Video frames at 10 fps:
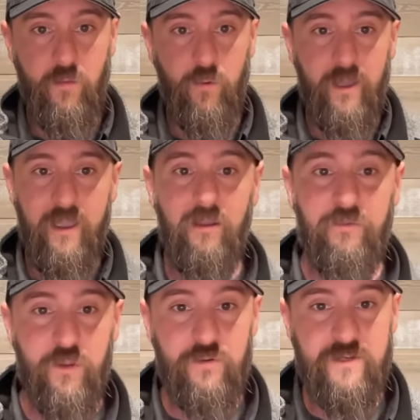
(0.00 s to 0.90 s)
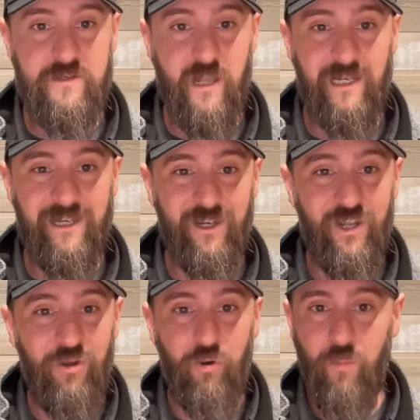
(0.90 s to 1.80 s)
Well, hell, if you're just a
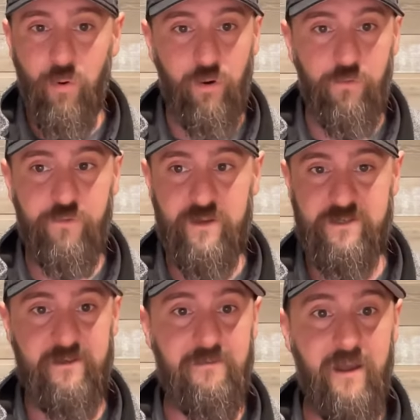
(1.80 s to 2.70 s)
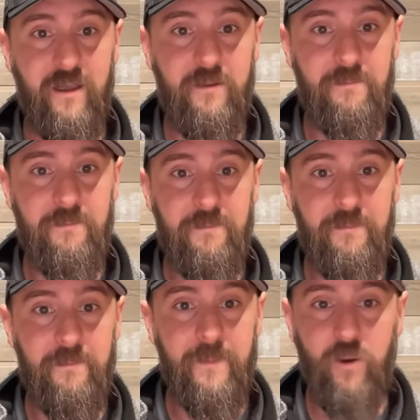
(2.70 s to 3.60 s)
little more efficient, right?
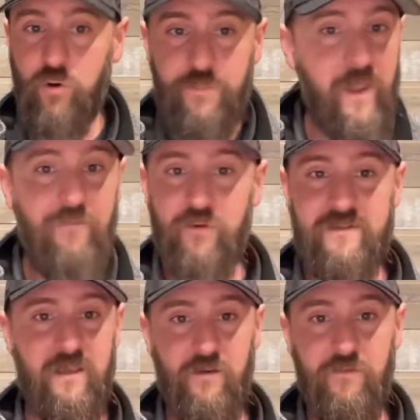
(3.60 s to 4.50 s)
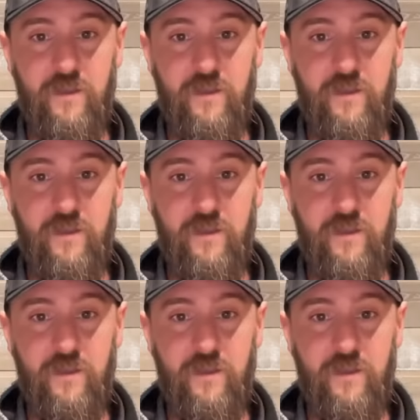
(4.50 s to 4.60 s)
The course paid for itself.